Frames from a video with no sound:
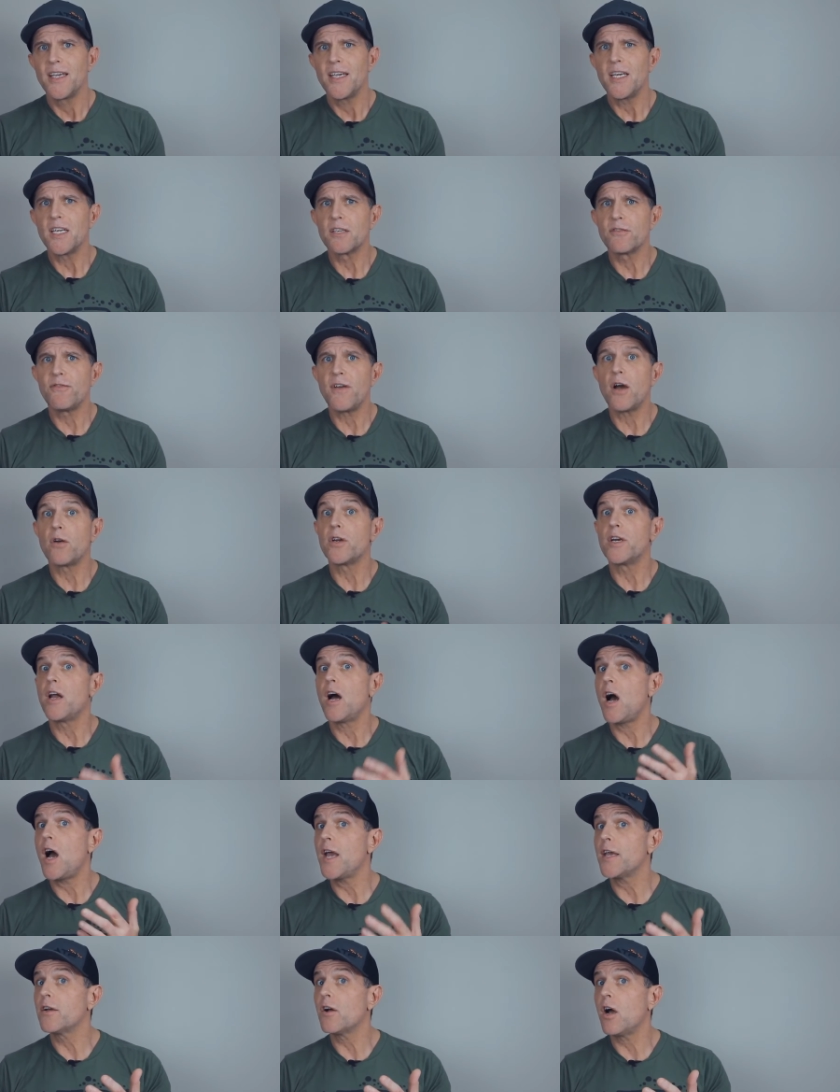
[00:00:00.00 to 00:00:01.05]
It is found in
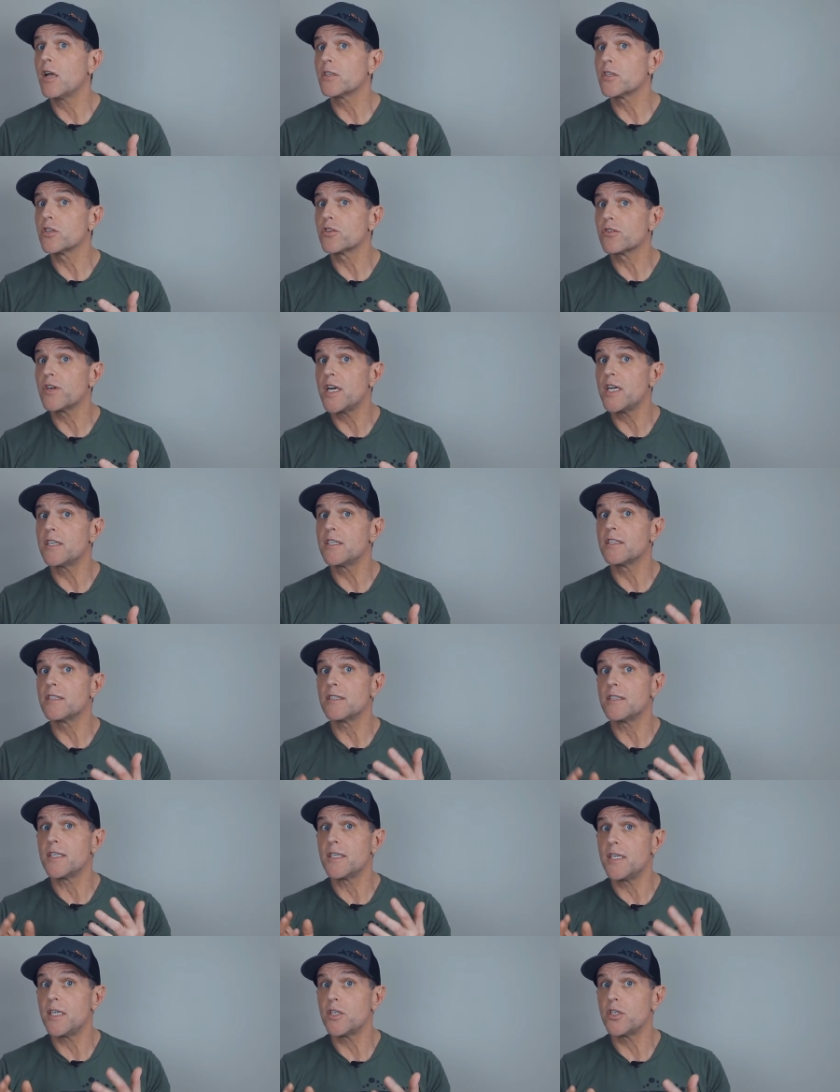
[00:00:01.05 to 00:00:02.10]
high concentrations in
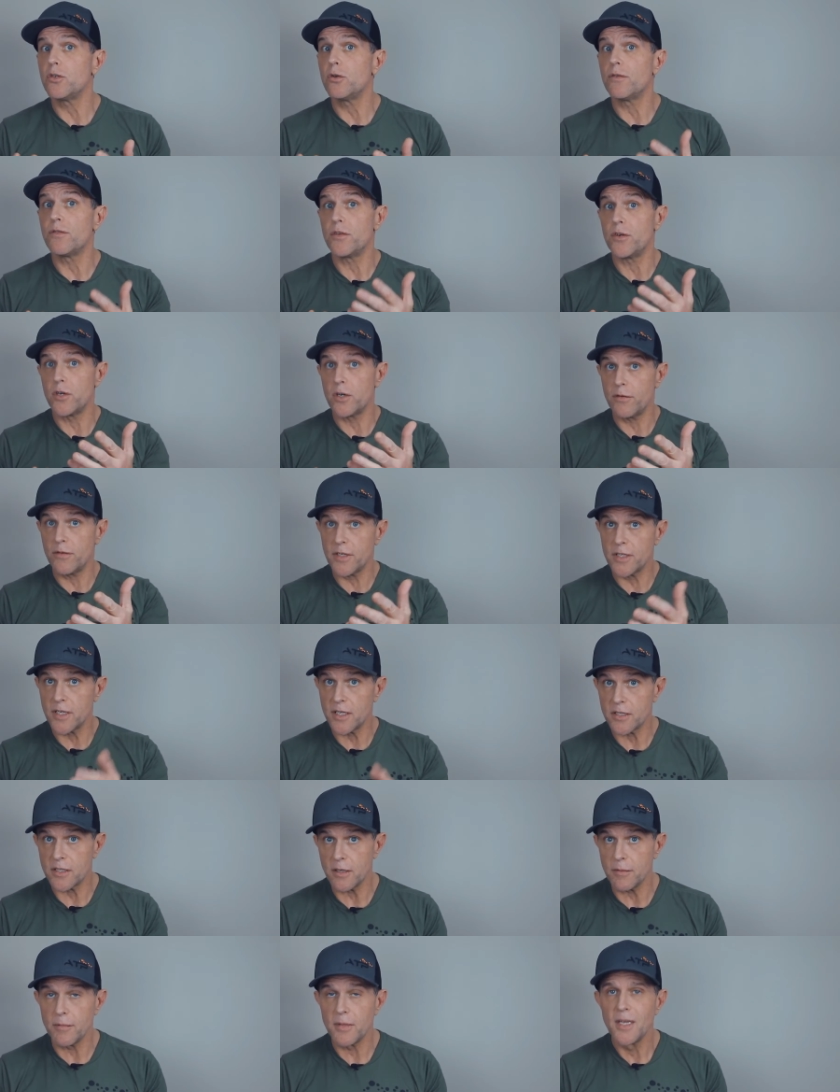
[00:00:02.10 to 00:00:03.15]
the tissue of the nervous
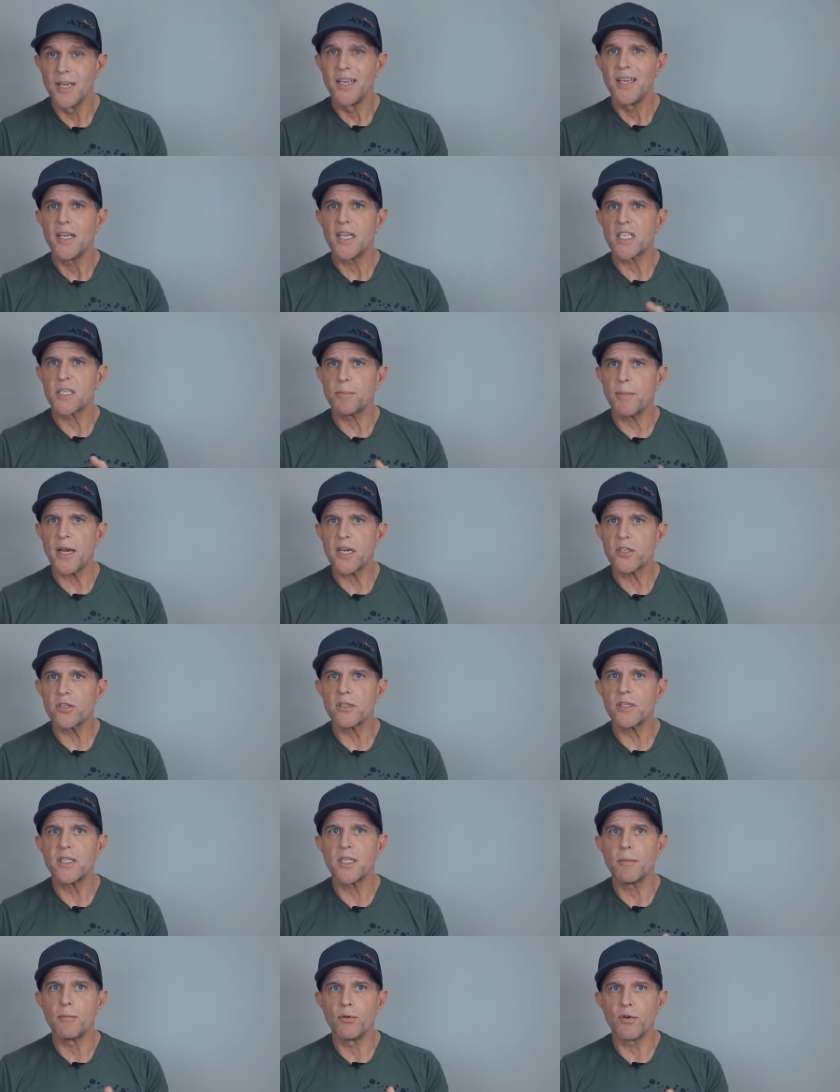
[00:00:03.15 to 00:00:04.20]
system,
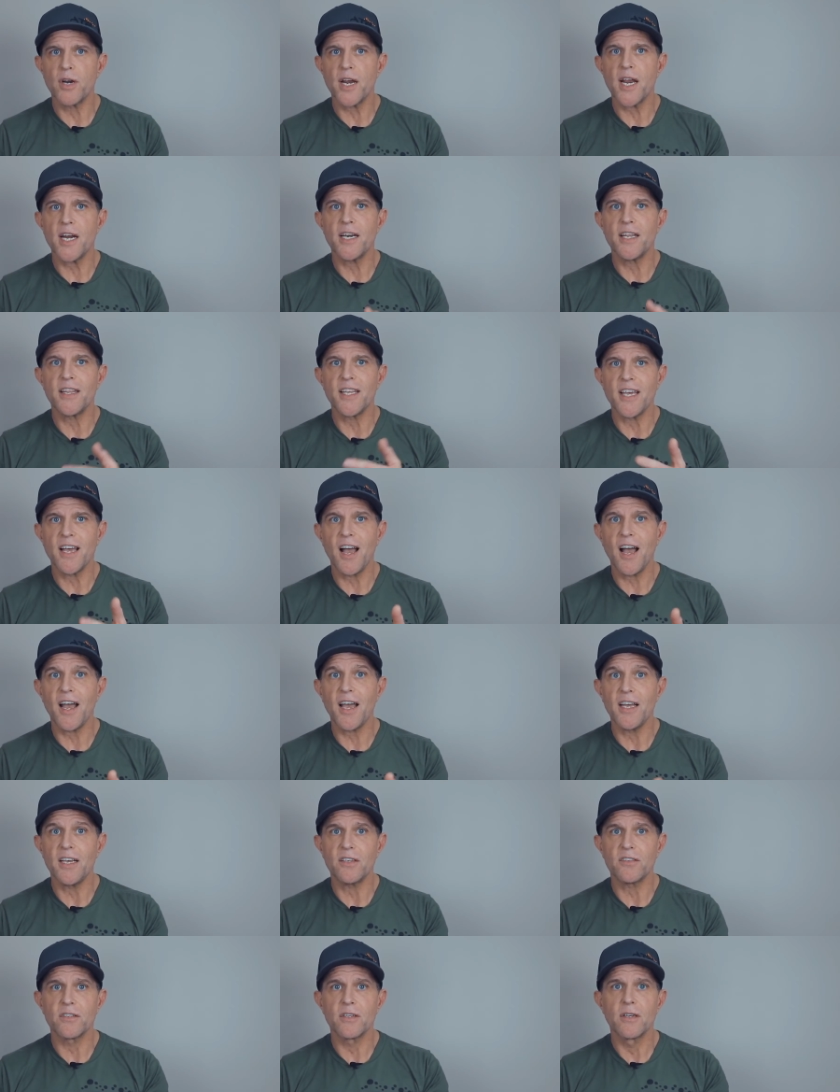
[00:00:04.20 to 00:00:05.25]
especially in the brain and the
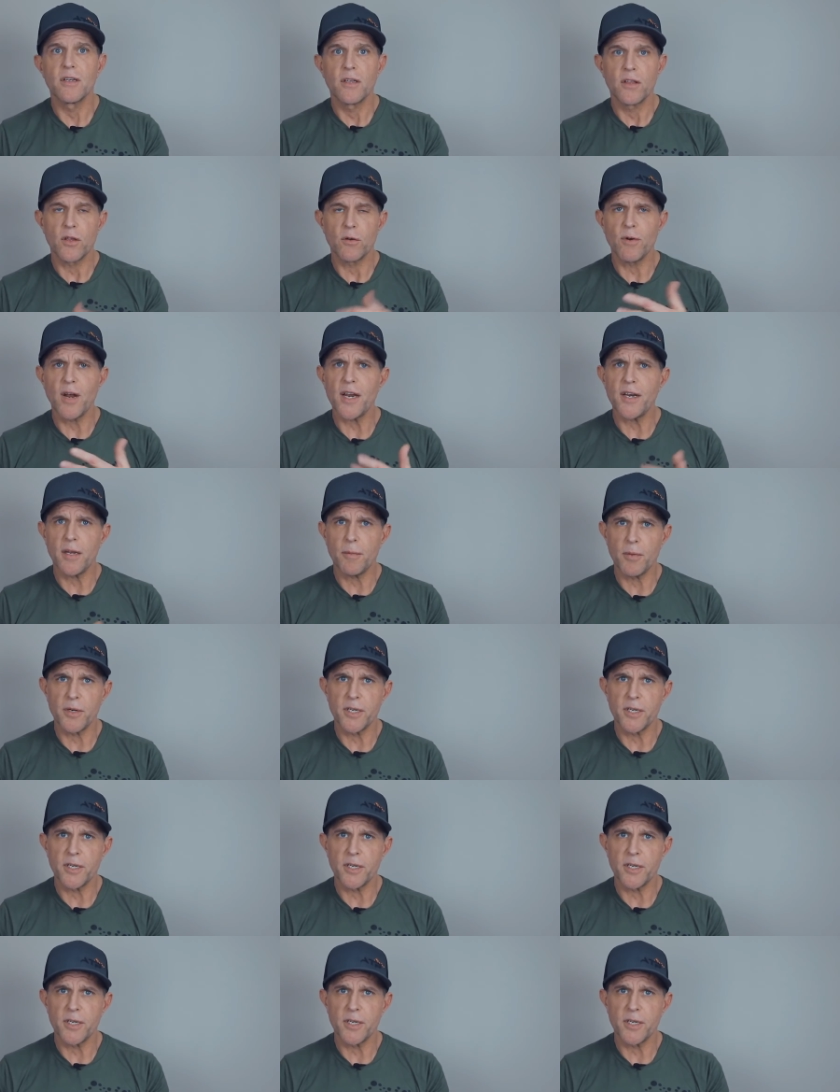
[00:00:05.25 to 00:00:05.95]
eyes, the retina in